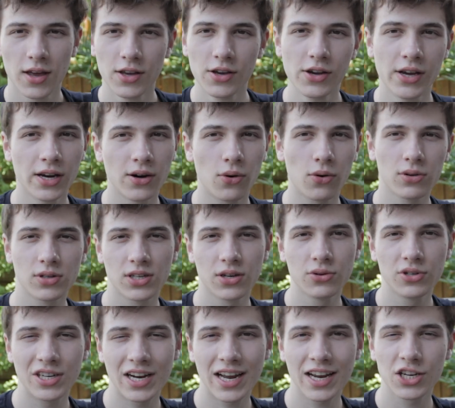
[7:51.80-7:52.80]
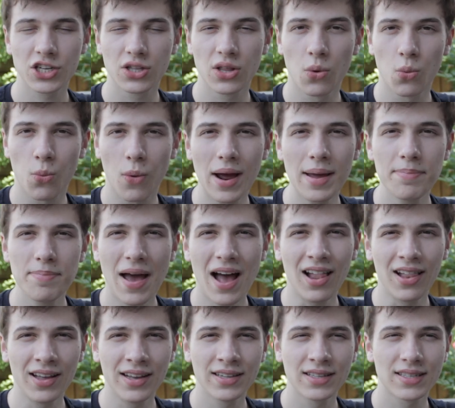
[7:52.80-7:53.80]
You can also change the white
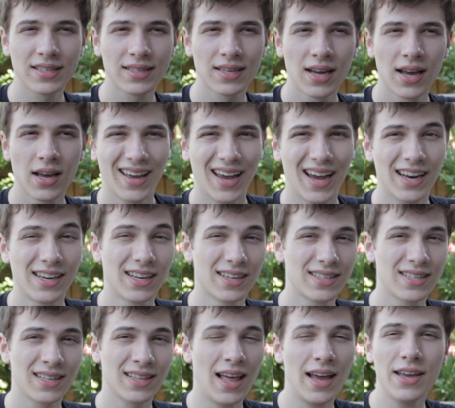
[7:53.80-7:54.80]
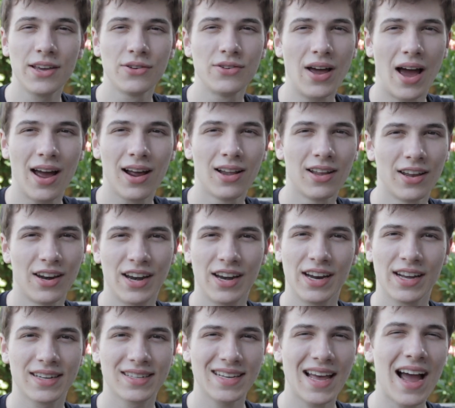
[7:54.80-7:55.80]
balance. It doesn't let you dial it in
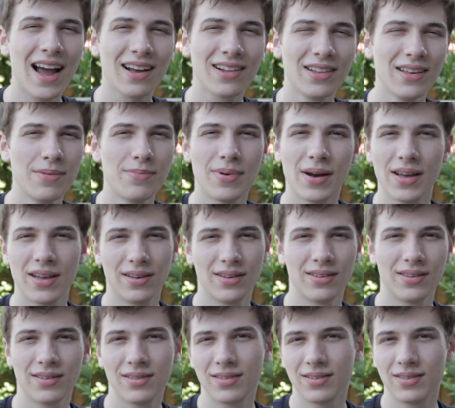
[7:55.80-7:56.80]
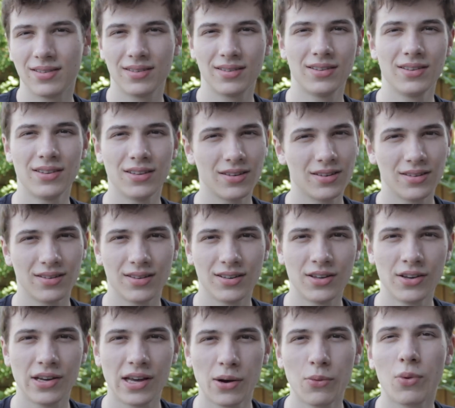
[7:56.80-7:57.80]
exactly, but
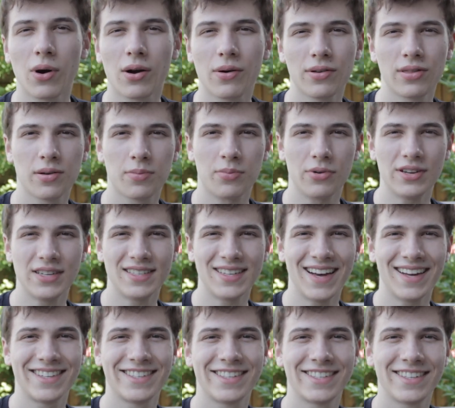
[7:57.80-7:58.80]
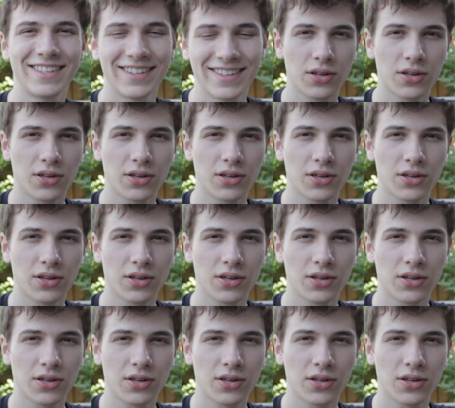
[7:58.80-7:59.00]
you can work with the presets.